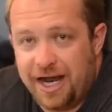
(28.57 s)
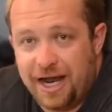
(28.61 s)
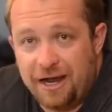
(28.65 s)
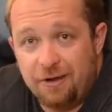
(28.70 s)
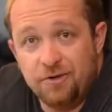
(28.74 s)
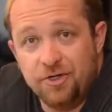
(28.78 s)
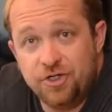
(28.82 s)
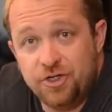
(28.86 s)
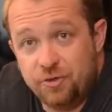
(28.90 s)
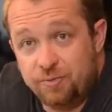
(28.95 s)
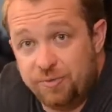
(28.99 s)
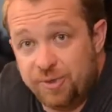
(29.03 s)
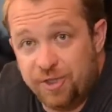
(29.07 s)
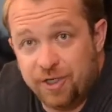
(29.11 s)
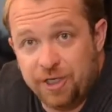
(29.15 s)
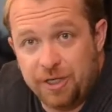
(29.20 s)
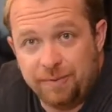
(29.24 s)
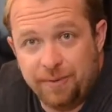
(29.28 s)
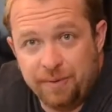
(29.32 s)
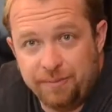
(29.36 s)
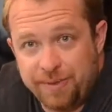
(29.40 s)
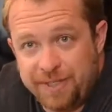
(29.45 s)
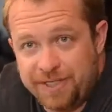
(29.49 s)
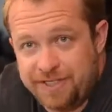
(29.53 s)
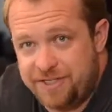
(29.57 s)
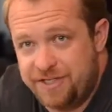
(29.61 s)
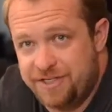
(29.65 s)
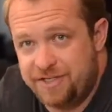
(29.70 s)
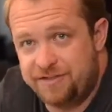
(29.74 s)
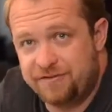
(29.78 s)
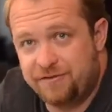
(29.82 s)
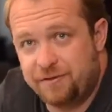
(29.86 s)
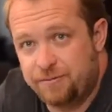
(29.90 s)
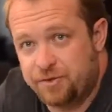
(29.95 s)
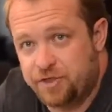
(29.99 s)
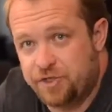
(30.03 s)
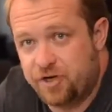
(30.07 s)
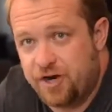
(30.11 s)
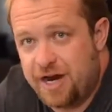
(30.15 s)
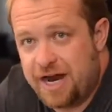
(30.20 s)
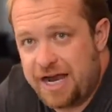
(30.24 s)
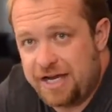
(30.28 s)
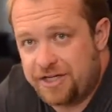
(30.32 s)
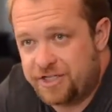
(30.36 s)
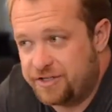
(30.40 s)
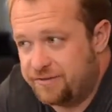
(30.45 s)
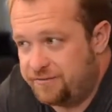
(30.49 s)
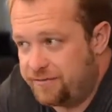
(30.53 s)
How would you build up a business from
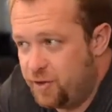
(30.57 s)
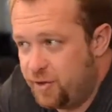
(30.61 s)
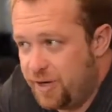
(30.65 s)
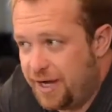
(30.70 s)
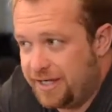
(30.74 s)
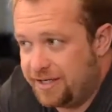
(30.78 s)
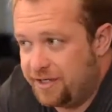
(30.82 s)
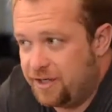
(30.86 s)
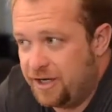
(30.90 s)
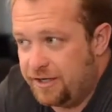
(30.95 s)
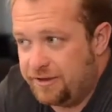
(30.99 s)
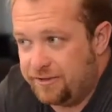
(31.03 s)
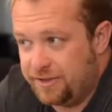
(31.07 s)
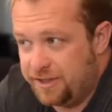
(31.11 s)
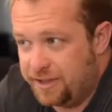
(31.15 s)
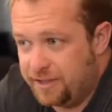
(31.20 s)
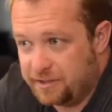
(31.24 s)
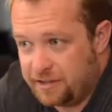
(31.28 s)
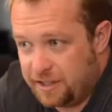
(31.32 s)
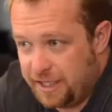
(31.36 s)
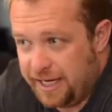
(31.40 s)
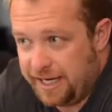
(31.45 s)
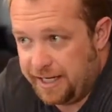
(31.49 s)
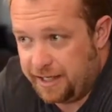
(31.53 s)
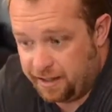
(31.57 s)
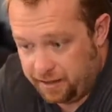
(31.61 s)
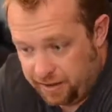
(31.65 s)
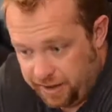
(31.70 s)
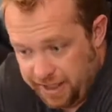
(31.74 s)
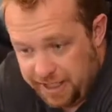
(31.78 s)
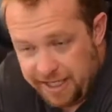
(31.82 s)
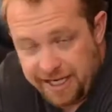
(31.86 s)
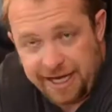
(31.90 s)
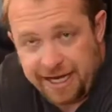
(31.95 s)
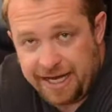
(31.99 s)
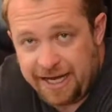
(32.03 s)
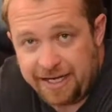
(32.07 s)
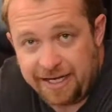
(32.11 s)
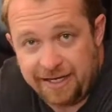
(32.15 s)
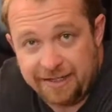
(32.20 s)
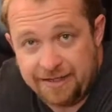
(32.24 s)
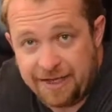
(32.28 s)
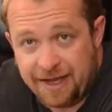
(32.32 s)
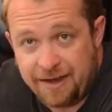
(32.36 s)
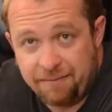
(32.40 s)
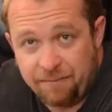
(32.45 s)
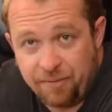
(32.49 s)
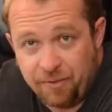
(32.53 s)
scratch if you had nothing like he had
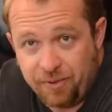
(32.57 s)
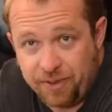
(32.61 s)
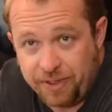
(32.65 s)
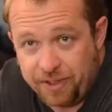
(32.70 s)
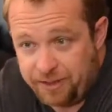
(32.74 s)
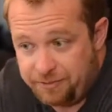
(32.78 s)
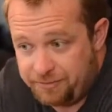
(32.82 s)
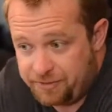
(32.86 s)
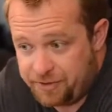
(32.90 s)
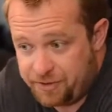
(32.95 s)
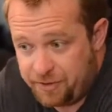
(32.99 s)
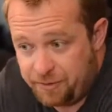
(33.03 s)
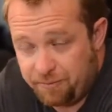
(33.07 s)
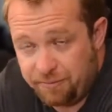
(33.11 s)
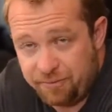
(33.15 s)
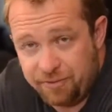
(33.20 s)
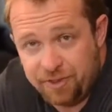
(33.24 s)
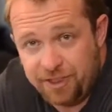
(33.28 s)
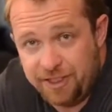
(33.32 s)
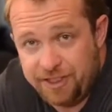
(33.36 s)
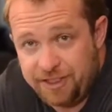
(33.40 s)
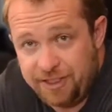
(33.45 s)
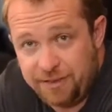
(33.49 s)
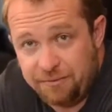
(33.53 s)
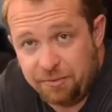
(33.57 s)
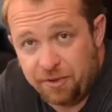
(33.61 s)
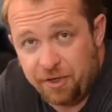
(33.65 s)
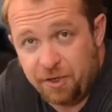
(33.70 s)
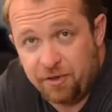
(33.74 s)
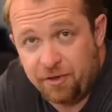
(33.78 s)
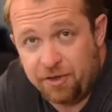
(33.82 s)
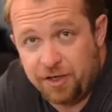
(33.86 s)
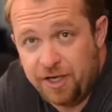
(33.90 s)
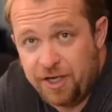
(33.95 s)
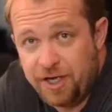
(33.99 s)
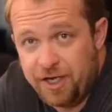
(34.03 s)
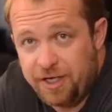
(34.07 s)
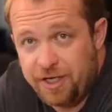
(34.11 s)
at that point? He was completely broke.